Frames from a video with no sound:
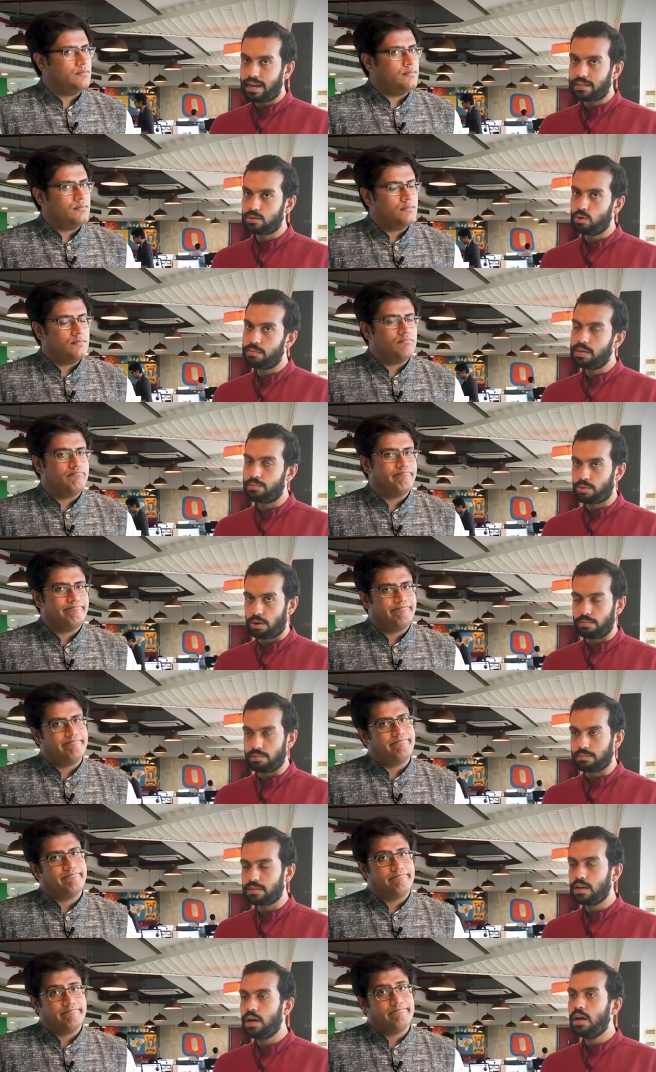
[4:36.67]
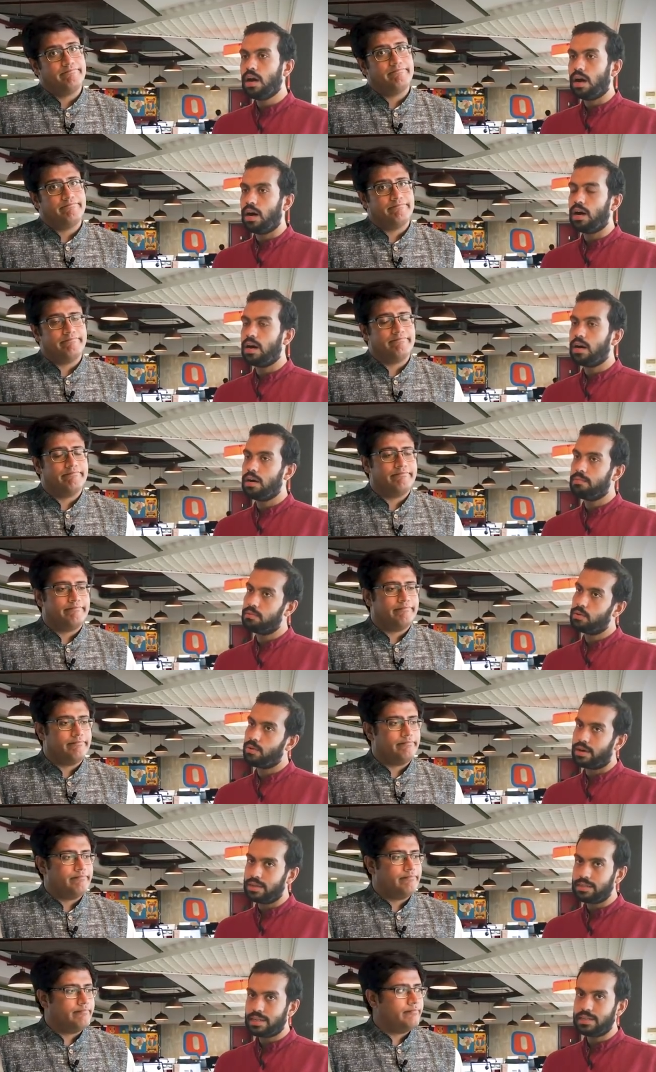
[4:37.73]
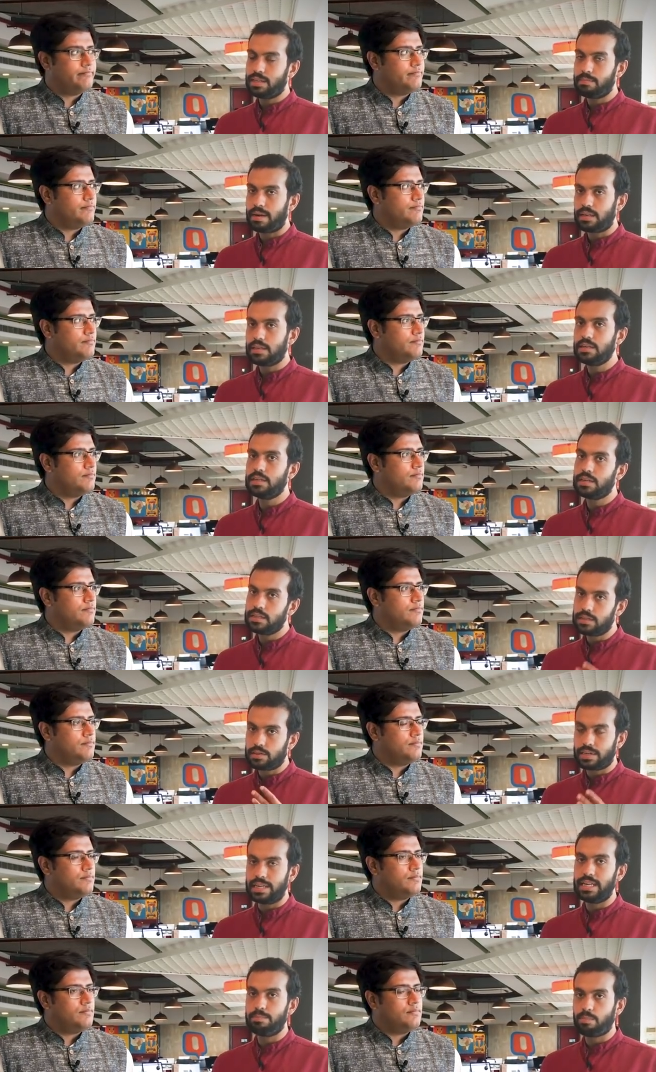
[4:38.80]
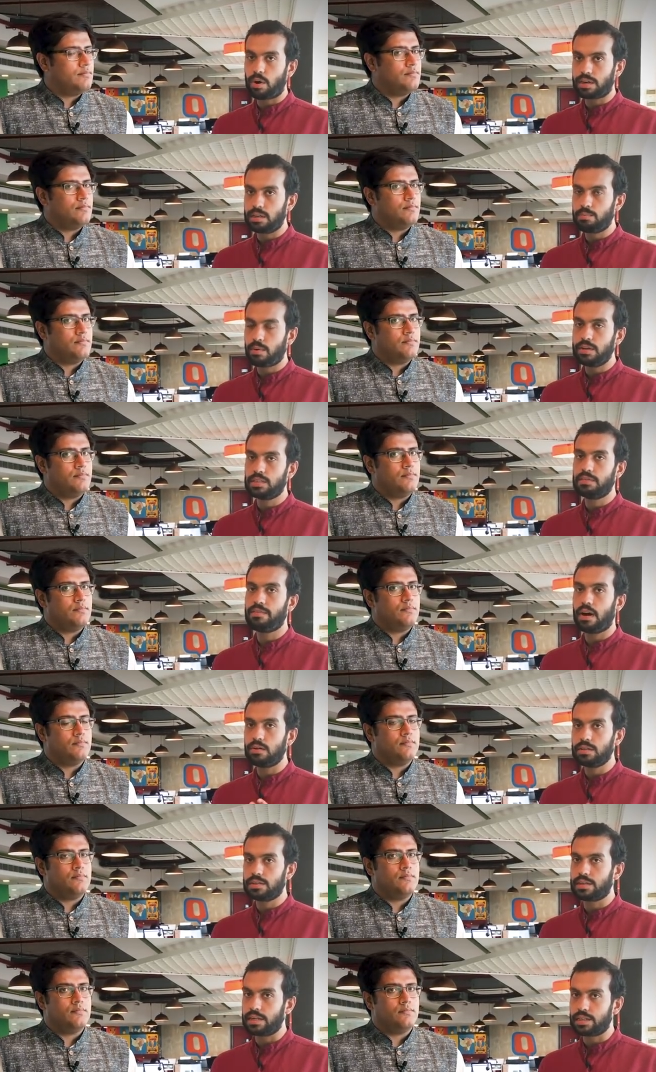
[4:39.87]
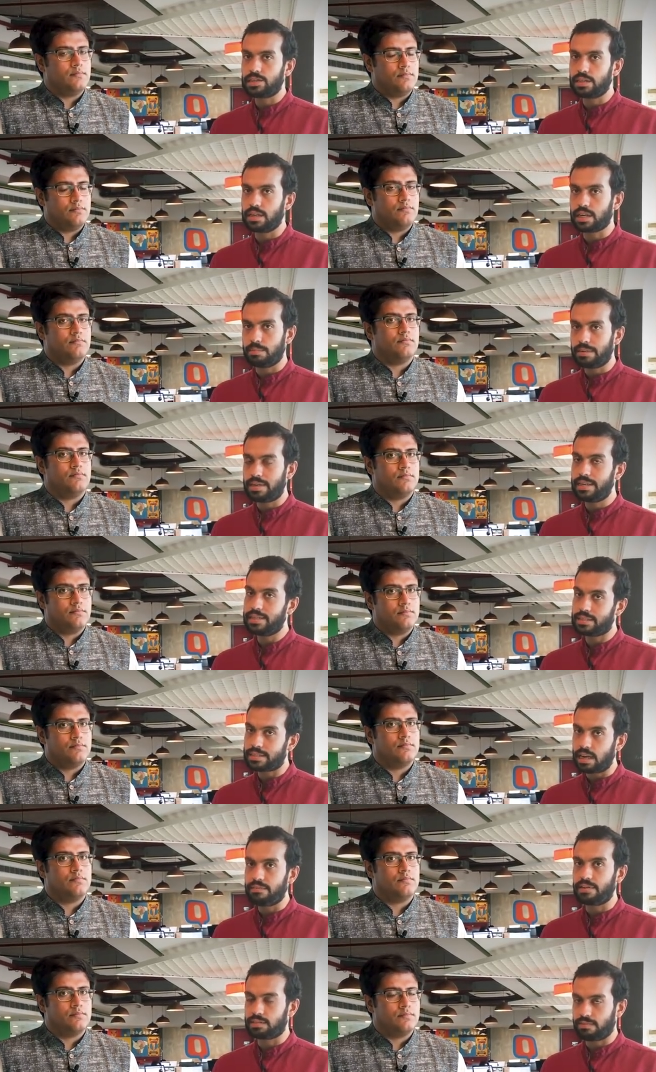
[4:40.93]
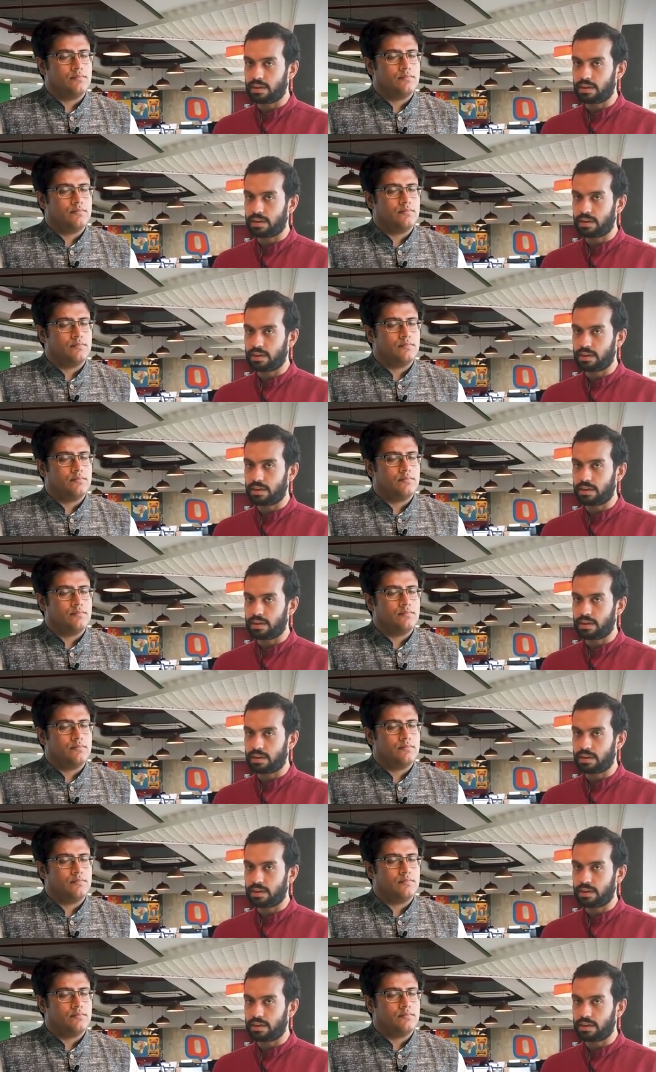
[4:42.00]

Speaker 1: has so many problems. Uh, to understand that better, three important points of how the Srikrishna Committee itself has